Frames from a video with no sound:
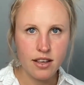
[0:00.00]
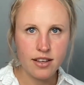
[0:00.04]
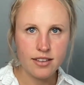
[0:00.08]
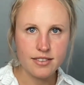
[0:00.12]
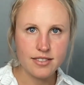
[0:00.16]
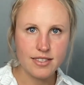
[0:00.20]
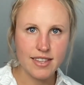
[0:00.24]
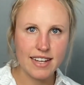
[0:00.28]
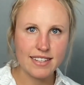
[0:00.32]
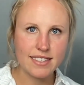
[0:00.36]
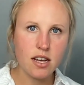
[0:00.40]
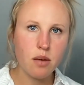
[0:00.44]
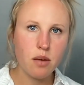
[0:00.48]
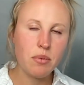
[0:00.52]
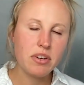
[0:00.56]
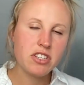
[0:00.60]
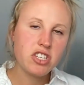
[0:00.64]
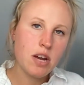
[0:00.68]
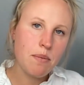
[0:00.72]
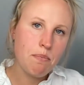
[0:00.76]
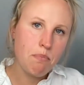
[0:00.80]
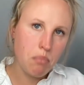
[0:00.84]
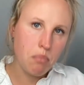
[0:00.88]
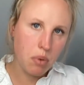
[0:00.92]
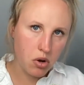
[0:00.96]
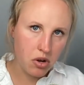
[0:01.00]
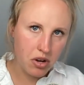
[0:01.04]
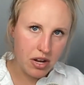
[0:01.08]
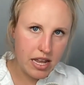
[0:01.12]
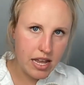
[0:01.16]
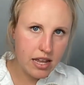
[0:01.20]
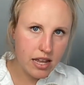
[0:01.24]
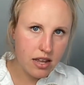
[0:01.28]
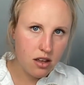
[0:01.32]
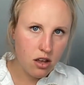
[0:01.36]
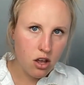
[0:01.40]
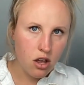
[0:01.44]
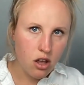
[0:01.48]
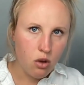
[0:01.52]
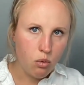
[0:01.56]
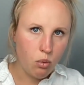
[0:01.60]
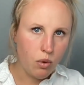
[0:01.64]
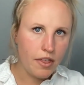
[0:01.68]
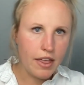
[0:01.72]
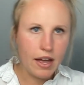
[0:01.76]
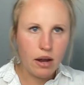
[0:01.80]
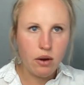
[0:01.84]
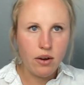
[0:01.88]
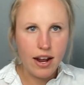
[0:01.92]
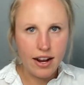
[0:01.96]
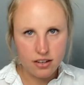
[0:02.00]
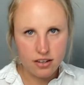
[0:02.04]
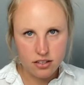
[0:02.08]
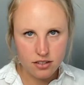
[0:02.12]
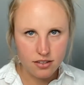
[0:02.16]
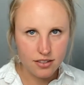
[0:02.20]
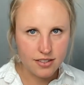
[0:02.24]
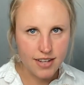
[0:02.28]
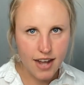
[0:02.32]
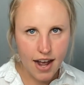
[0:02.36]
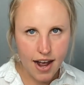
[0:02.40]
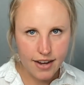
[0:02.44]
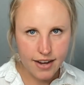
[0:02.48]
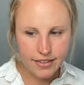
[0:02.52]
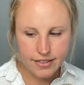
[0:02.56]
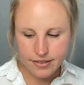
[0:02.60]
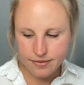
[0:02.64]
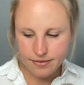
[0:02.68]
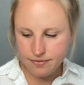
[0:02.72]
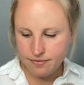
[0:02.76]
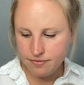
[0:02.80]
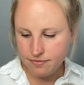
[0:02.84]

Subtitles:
So that's how much I'm burning without exercise.